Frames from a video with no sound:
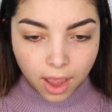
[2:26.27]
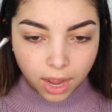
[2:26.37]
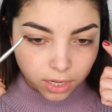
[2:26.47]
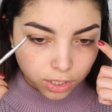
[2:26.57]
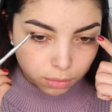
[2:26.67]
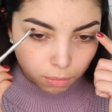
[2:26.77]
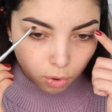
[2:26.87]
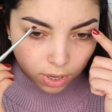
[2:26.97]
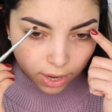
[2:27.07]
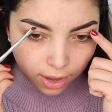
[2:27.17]
And it's
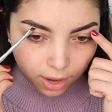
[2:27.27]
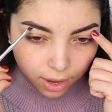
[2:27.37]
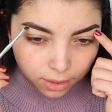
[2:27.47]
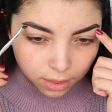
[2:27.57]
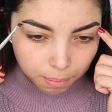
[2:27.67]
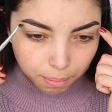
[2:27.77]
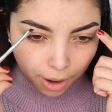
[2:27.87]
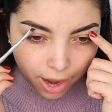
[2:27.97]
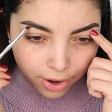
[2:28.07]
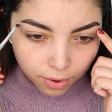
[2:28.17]
more like at the
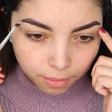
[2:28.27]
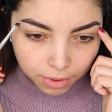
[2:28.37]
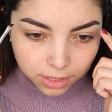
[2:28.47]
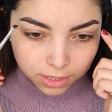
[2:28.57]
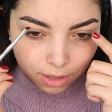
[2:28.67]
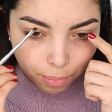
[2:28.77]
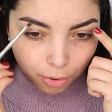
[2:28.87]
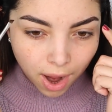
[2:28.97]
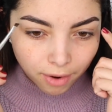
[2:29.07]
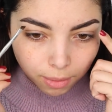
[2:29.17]
bottom. It's the
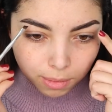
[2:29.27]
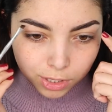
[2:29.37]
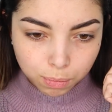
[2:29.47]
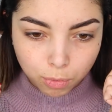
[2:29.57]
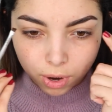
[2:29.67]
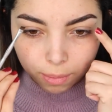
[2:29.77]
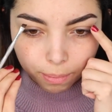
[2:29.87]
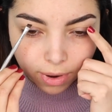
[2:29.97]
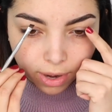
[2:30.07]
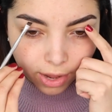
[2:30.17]
problem, it's more
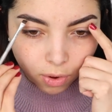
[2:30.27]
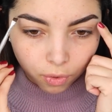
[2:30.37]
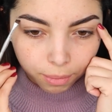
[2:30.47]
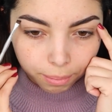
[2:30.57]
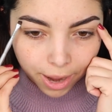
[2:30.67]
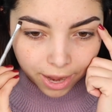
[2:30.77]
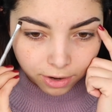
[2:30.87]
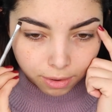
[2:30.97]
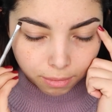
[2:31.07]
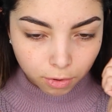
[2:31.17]
like on the
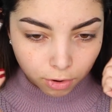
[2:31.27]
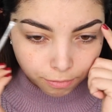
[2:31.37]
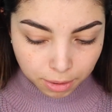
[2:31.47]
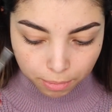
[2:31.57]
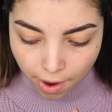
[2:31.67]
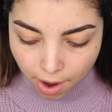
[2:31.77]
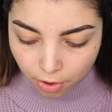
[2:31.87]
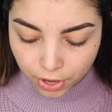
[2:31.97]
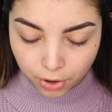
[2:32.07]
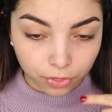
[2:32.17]
bottom of my
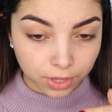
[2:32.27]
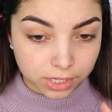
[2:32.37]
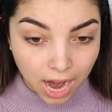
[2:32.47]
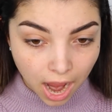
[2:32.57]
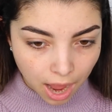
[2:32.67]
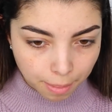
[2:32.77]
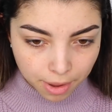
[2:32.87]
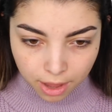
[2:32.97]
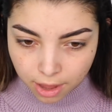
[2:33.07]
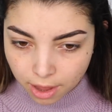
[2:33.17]
brow than on the top.
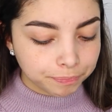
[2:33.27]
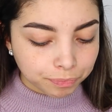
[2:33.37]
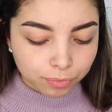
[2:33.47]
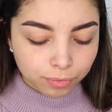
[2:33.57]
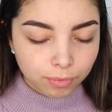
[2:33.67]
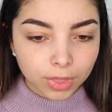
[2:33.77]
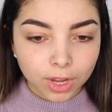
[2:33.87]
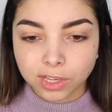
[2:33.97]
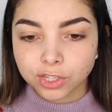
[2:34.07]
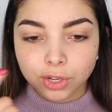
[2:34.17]

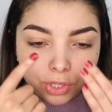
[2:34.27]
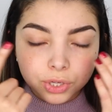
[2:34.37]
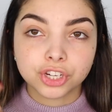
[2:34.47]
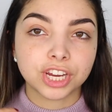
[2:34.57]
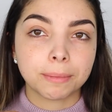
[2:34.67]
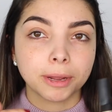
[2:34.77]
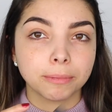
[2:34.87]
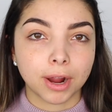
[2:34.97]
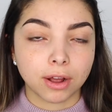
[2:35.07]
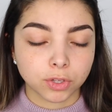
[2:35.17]
So to shape my
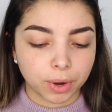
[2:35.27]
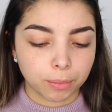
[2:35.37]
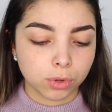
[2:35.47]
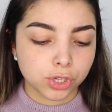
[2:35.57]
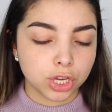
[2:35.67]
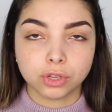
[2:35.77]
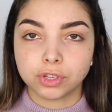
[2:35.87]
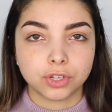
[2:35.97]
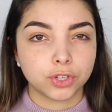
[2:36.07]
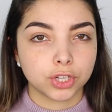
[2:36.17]
brows, what I'm going to use
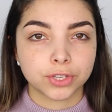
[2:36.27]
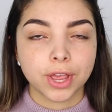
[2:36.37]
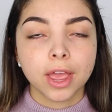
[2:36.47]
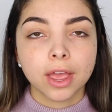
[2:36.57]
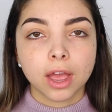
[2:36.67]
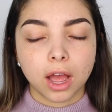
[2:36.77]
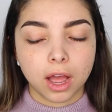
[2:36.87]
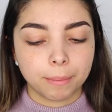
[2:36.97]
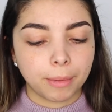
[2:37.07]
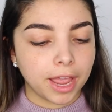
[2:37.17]
is just
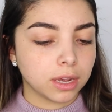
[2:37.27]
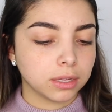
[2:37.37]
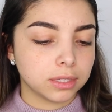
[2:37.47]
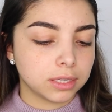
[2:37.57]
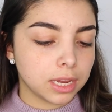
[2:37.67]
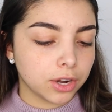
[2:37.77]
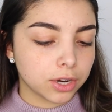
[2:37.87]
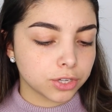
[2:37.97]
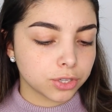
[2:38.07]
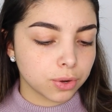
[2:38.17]
a
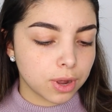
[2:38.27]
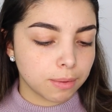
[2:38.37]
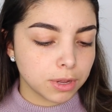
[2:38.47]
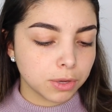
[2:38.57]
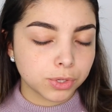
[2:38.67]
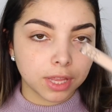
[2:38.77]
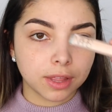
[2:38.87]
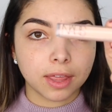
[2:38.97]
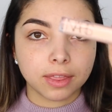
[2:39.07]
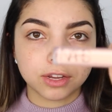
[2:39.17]
concealer. So I'm
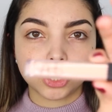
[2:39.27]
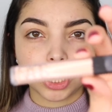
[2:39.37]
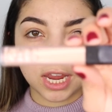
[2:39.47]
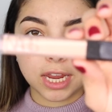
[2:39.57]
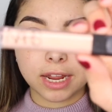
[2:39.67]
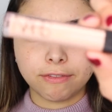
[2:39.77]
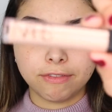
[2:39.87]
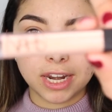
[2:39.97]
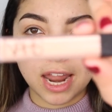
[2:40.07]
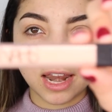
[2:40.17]
using the shade
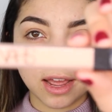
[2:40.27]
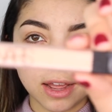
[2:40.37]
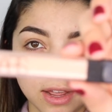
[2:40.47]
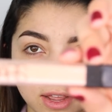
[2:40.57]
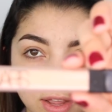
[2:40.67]
Vanilla